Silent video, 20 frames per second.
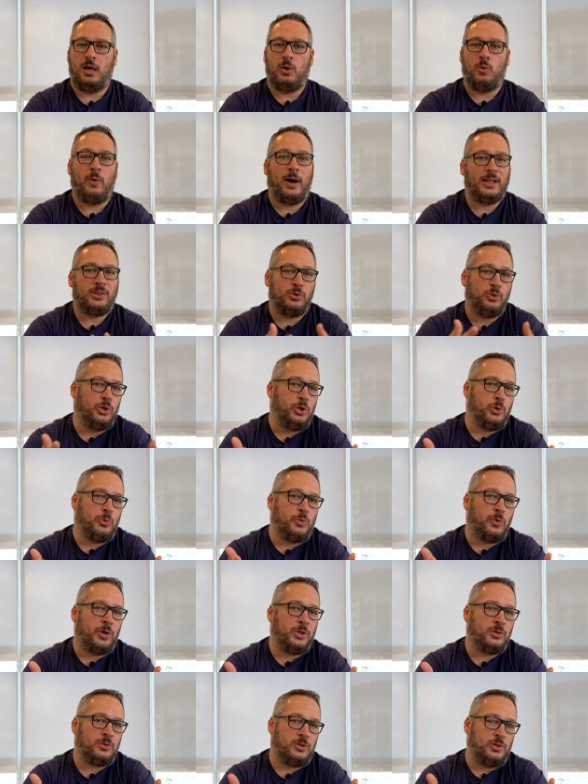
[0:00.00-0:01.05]
What do you
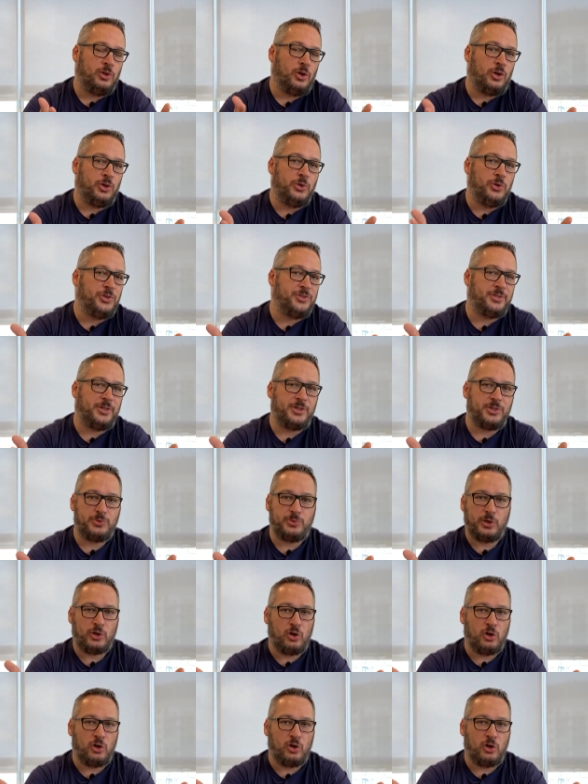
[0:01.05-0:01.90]
want your users to